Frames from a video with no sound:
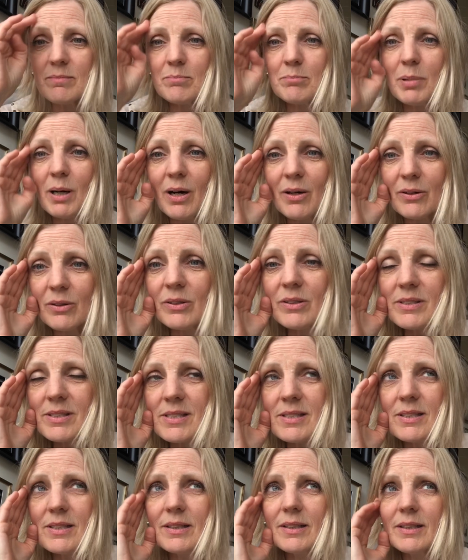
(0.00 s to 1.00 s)

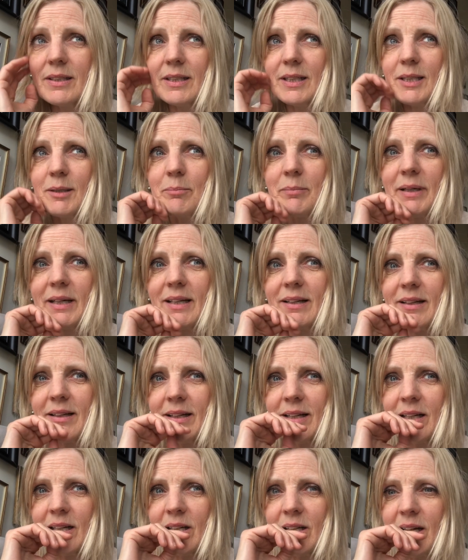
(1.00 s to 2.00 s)
bottles but
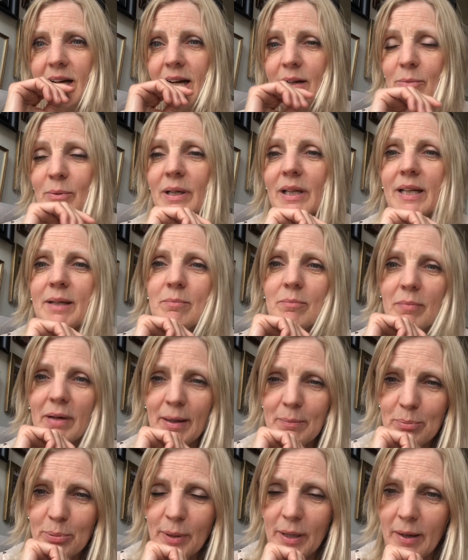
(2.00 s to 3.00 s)
uh, I really
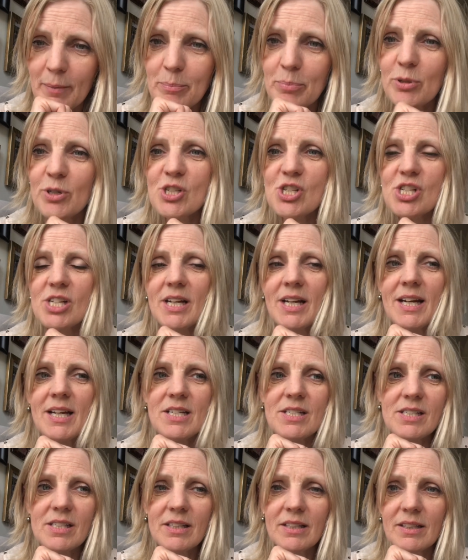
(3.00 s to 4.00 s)
I
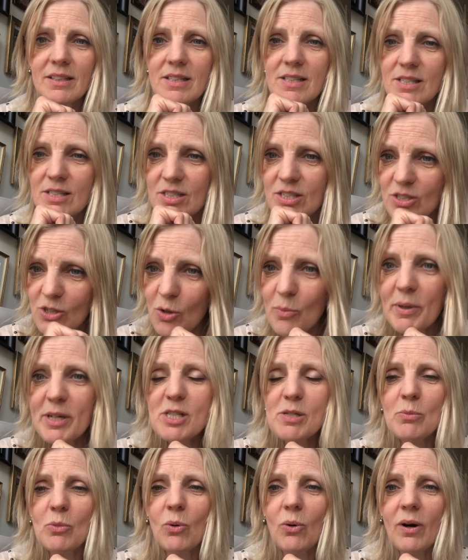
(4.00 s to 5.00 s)
appreciate so
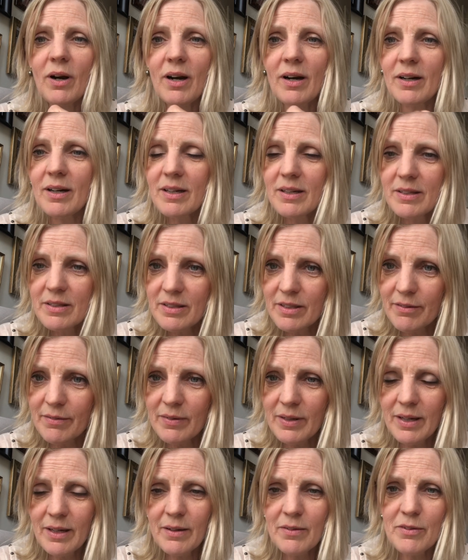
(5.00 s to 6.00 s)
much more
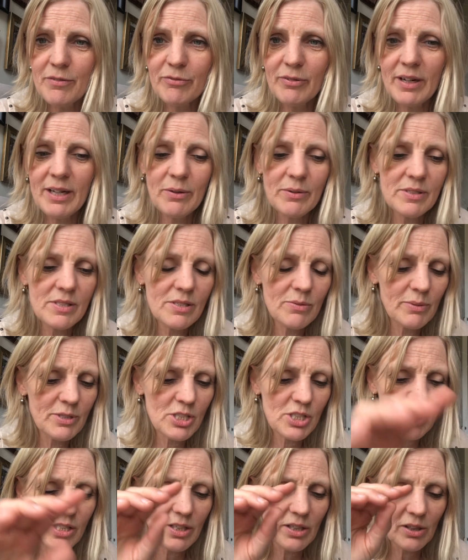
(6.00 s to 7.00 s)
the, uh, the fragrance, what
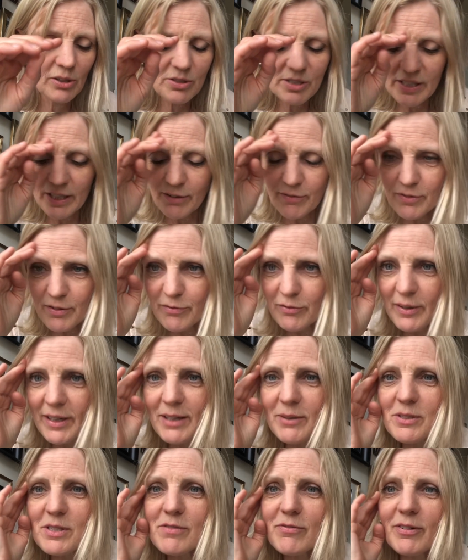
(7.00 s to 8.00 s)
did she call herself? The
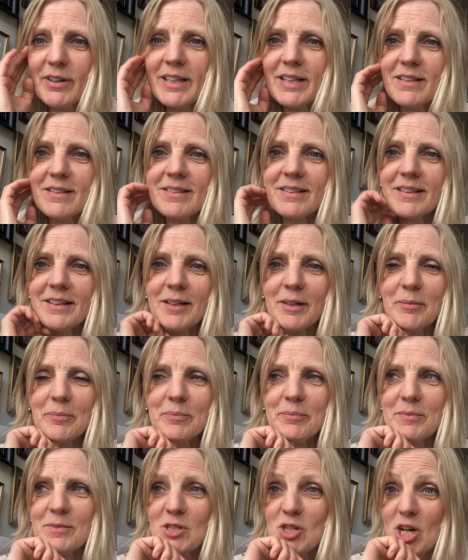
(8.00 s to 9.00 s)
fragrance friend,
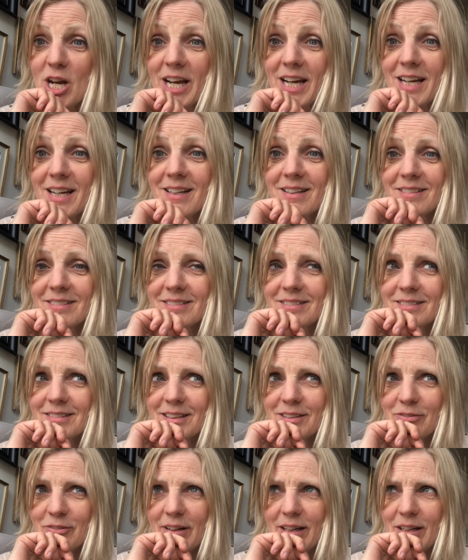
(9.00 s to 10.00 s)
um, Jay,
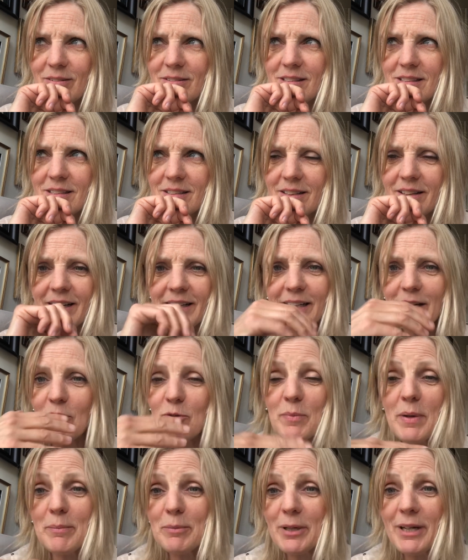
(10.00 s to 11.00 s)
the fragrance, God, I can't
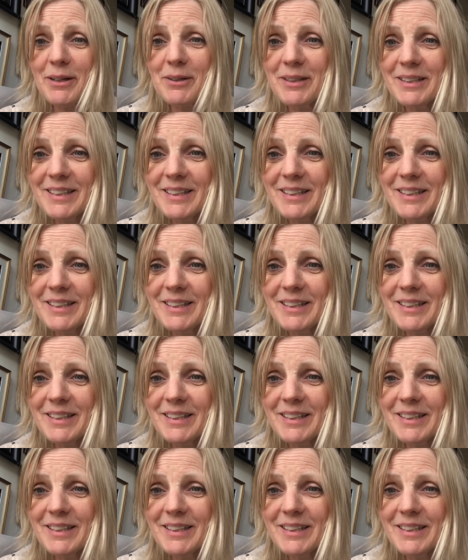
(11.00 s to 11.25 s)
remember now.